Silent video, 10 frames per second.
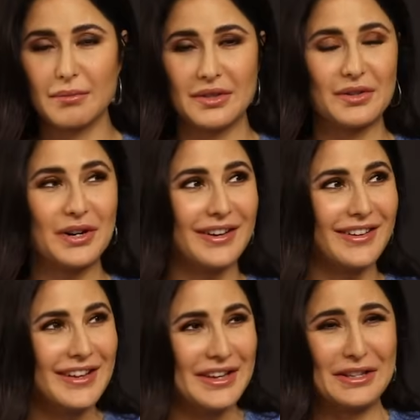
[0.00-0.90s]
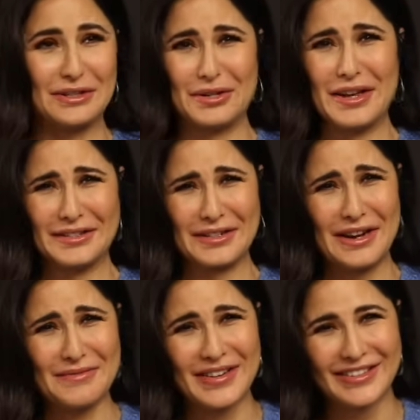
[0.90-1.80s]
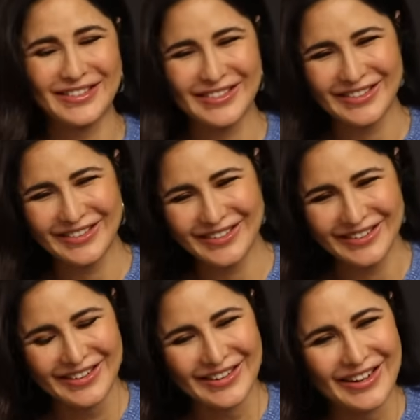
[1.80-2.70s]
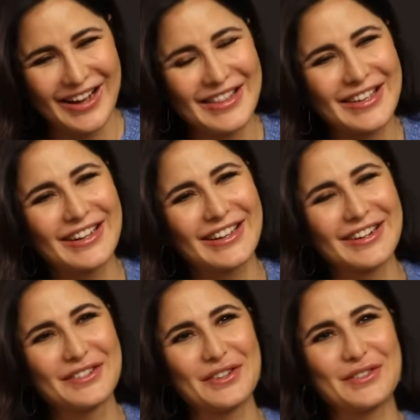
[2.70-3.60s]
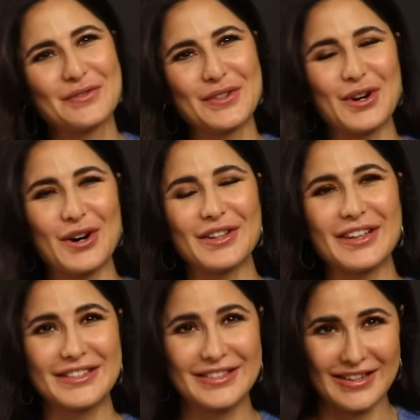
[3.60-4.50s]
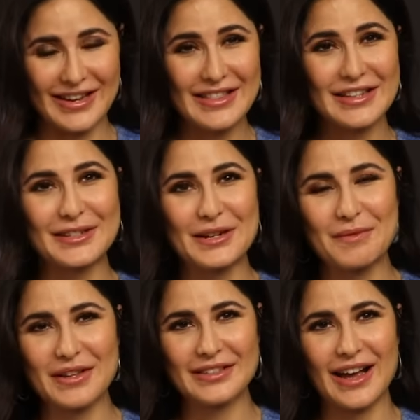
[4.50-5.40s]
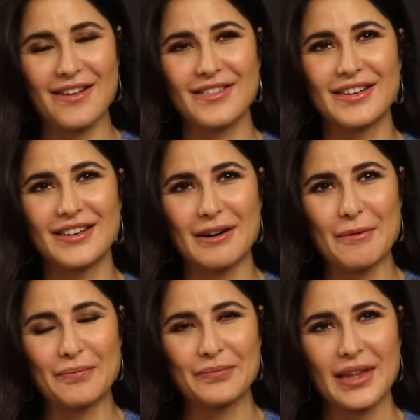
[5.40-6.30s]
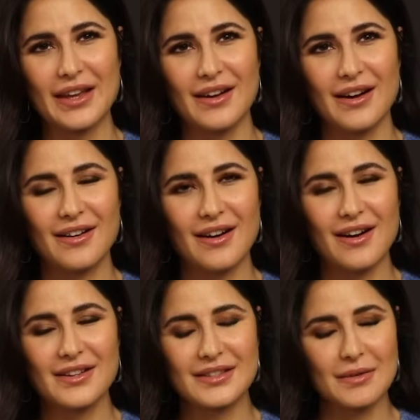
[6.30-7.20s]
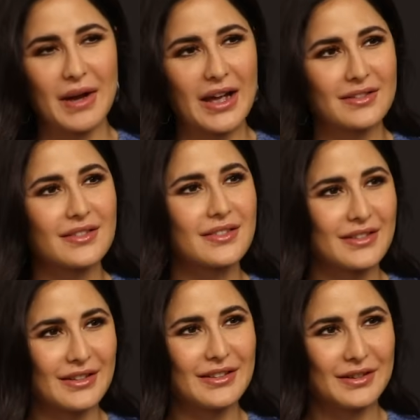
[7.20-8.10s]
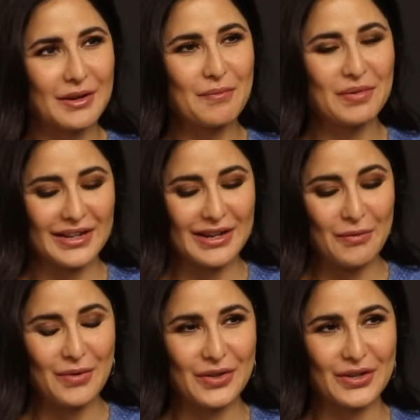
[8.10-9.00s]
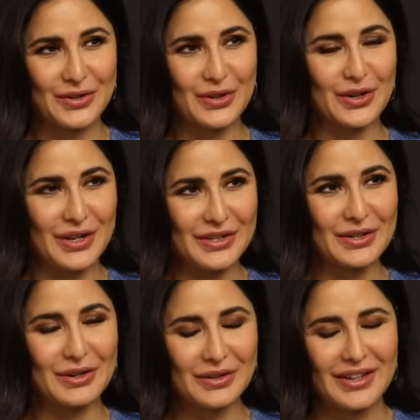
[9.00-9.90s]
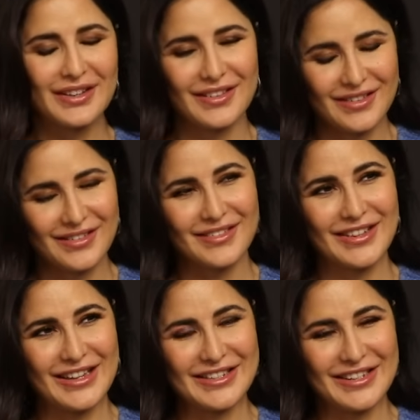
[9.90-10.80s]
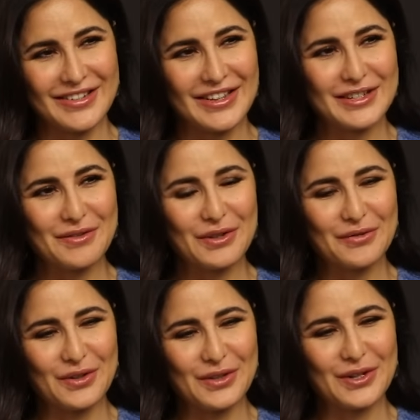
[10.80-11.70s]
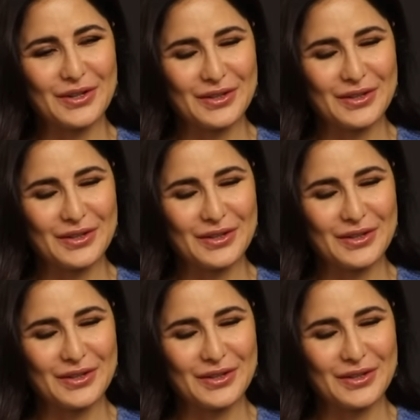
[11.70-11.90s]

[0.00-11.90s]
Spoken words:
It's just come. I think it's in the cinemas now and our hearts and minds are still completely with this journey. So let's see what the future